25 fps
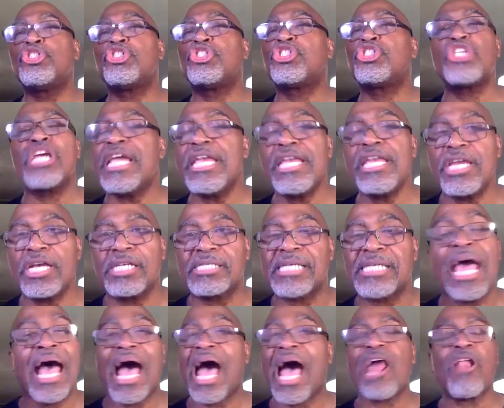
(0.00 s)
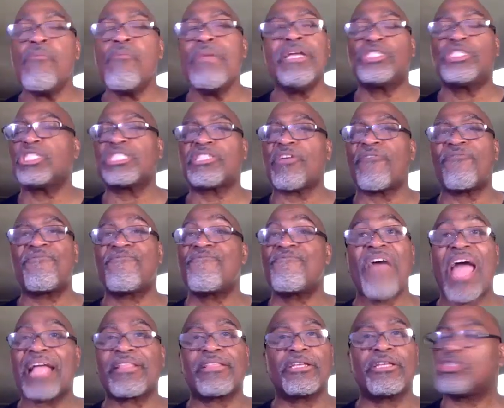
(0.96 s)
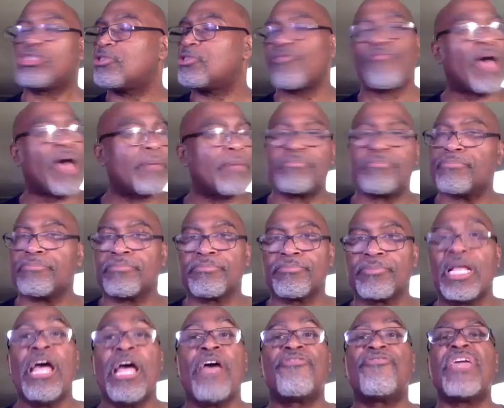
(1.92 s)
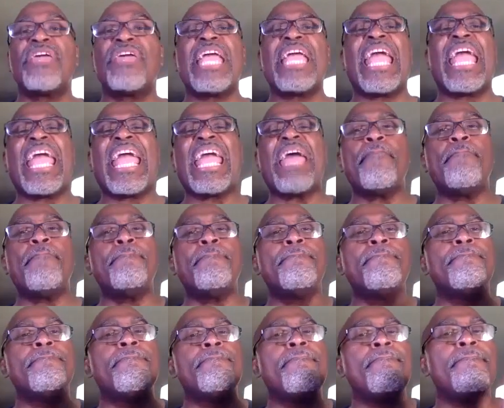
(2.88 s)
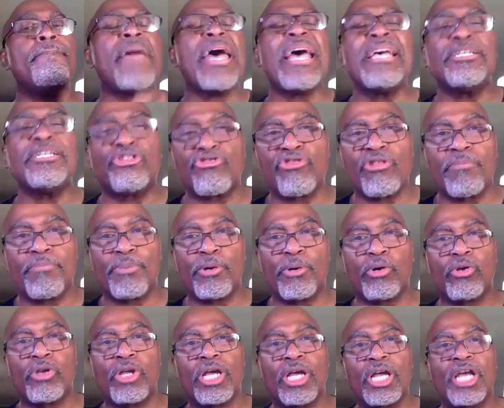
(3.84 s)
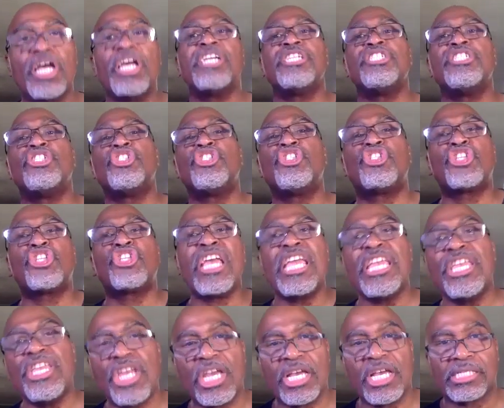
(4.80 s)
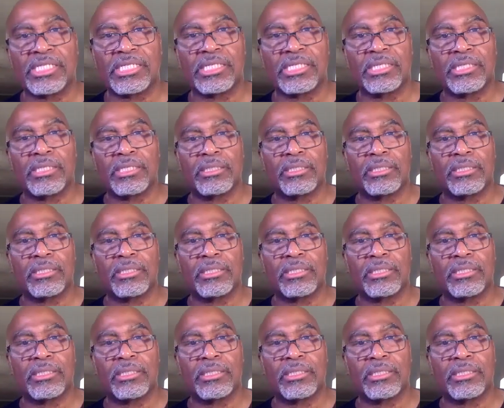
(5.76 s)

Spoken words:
genius. I don't mean just the fact that you survived. The immeasurable genius